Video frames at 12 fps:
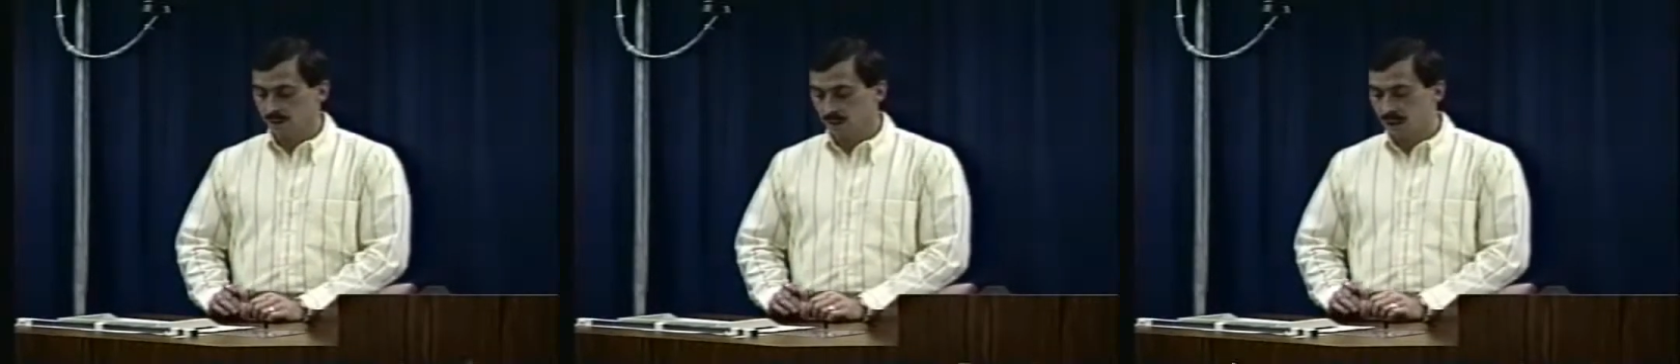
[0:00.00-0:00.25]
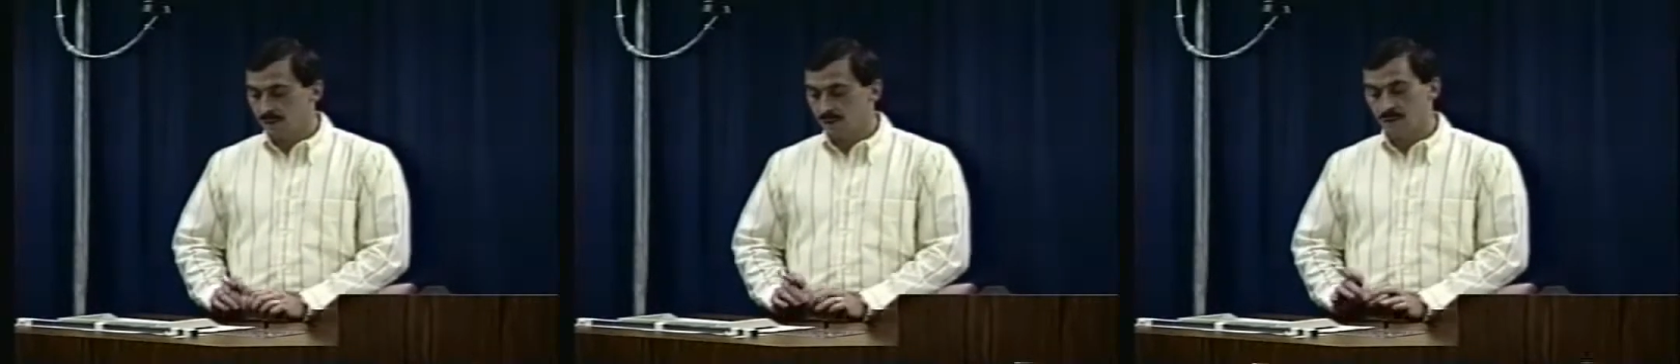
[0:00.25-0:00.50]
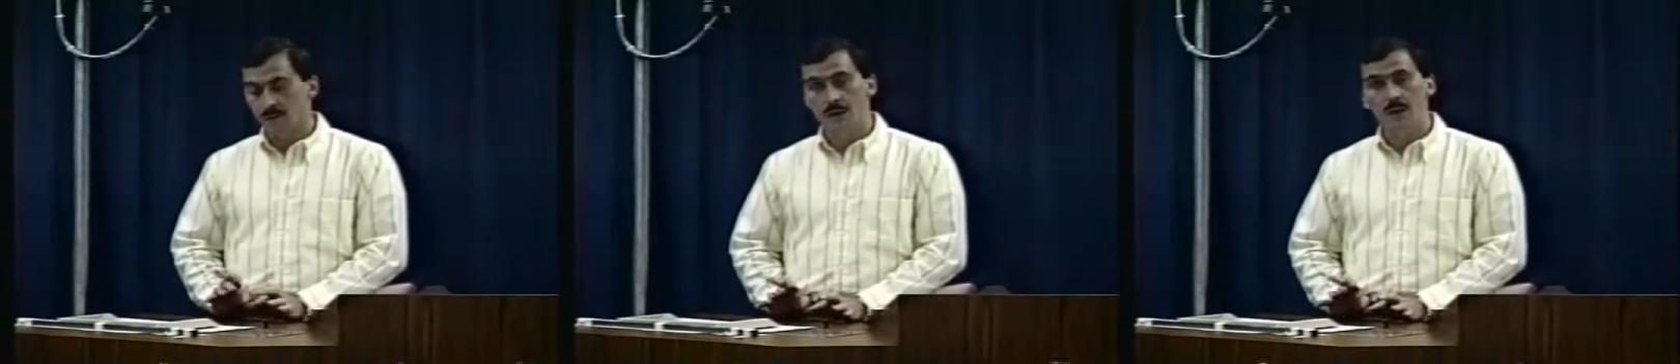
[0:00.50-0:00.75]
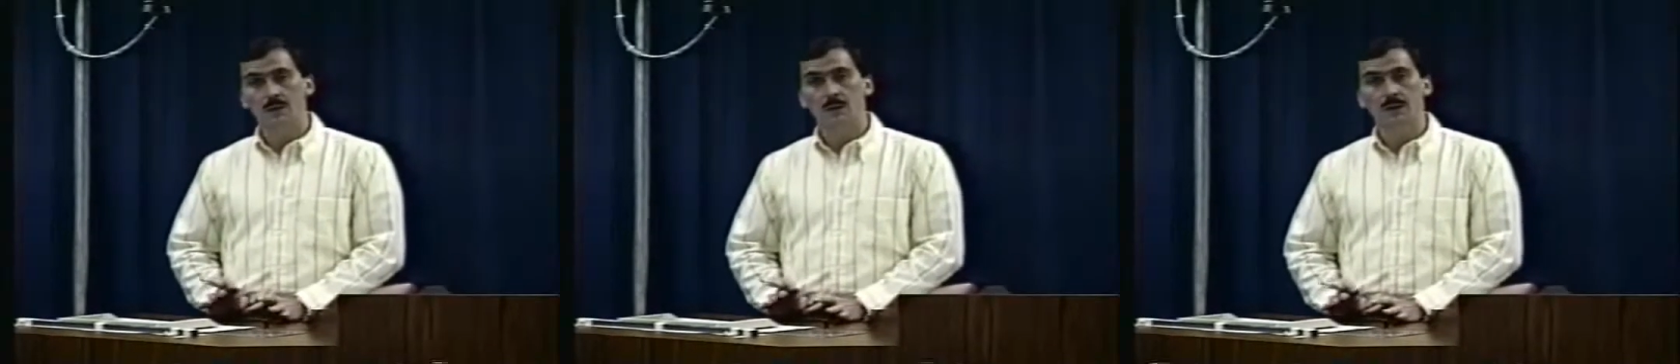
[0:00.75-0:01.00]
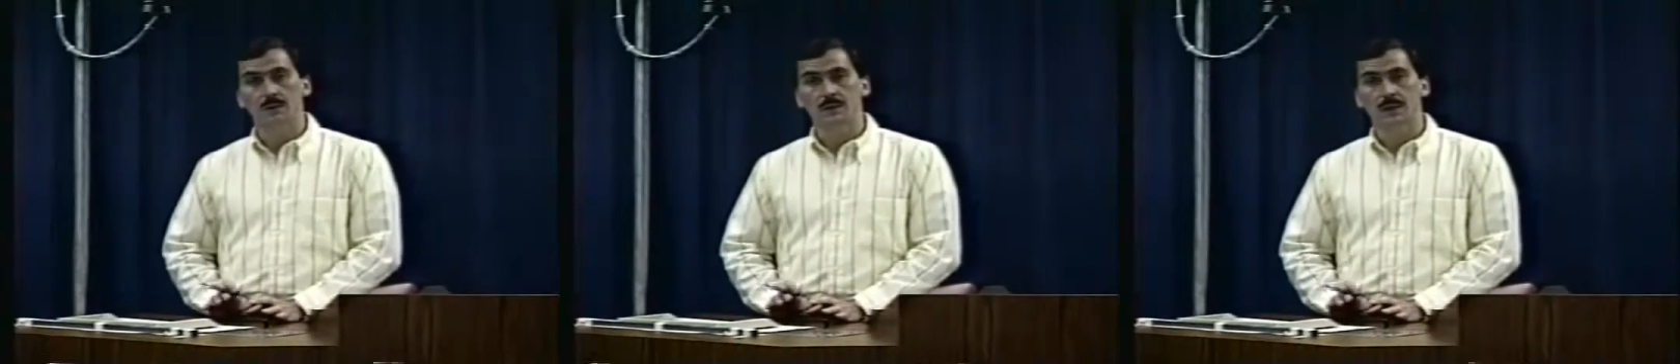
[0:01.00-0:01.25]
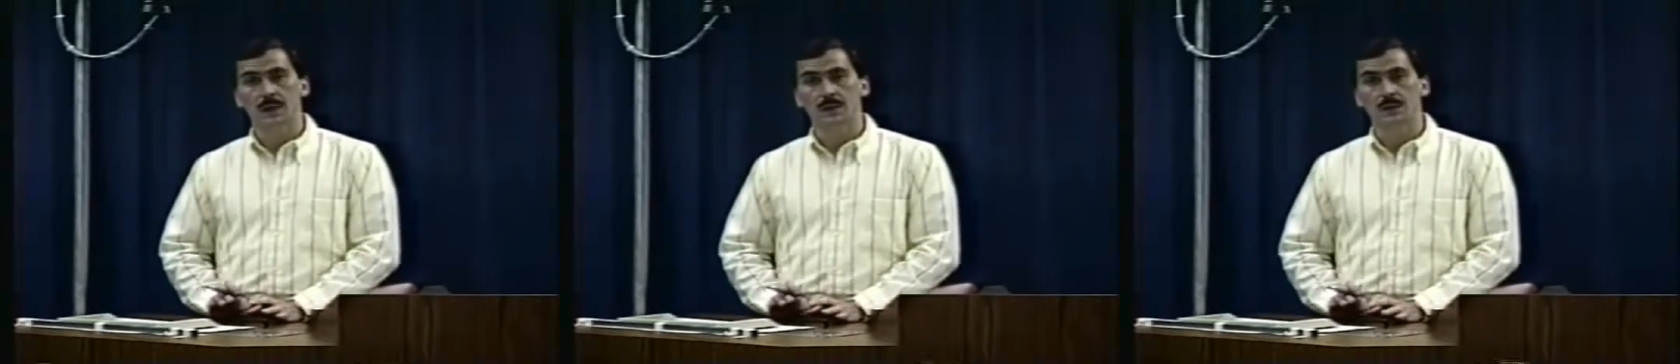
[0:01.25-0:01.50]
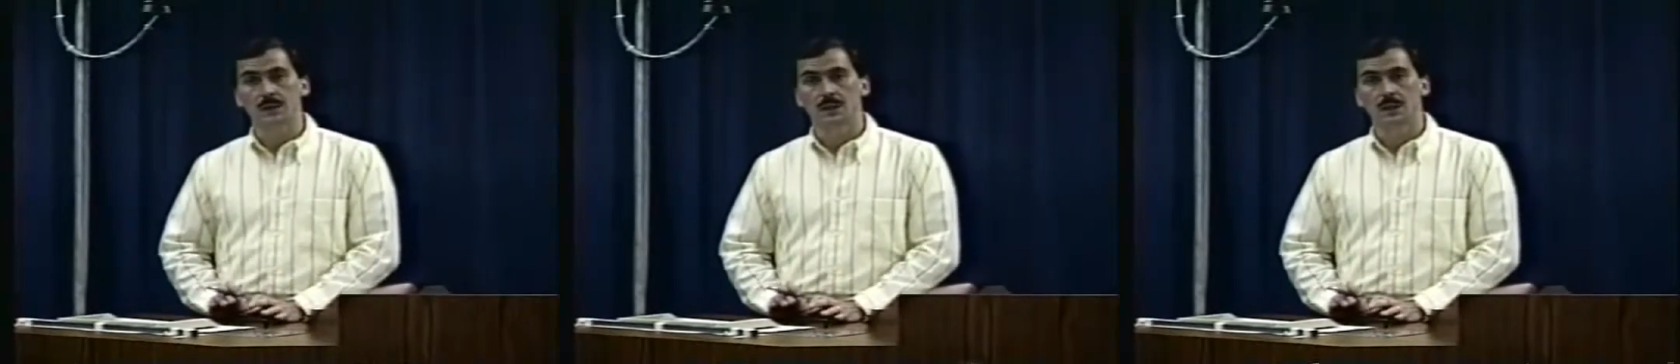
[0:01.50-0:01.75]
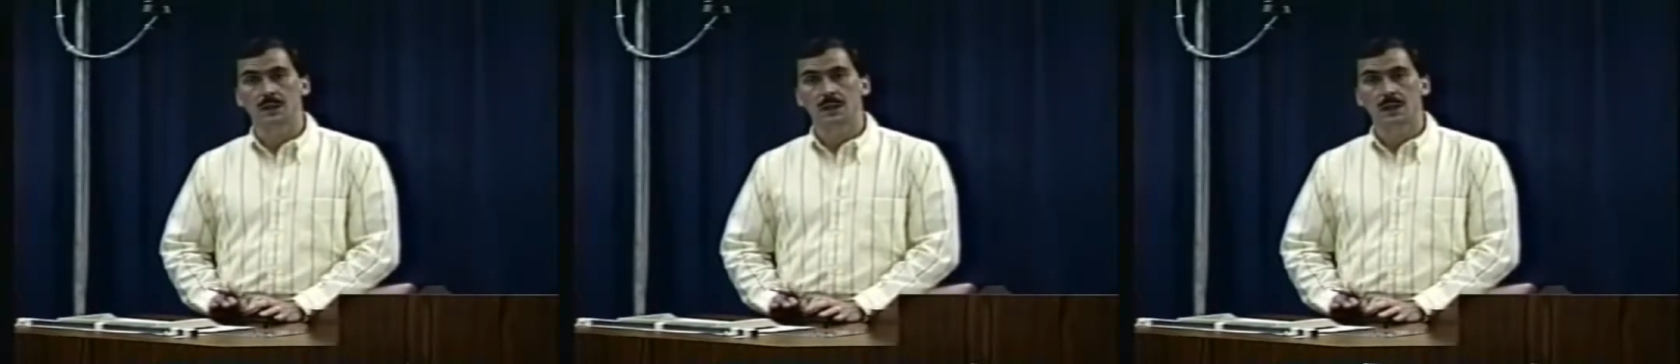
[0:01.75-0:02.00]
Okay? Then you have the
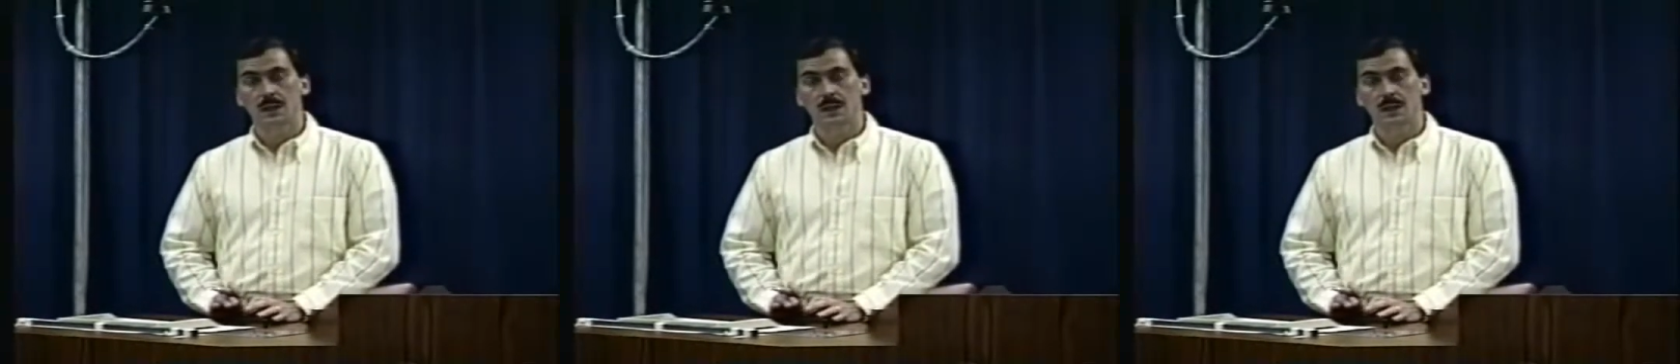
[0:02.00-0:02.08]
fallacy.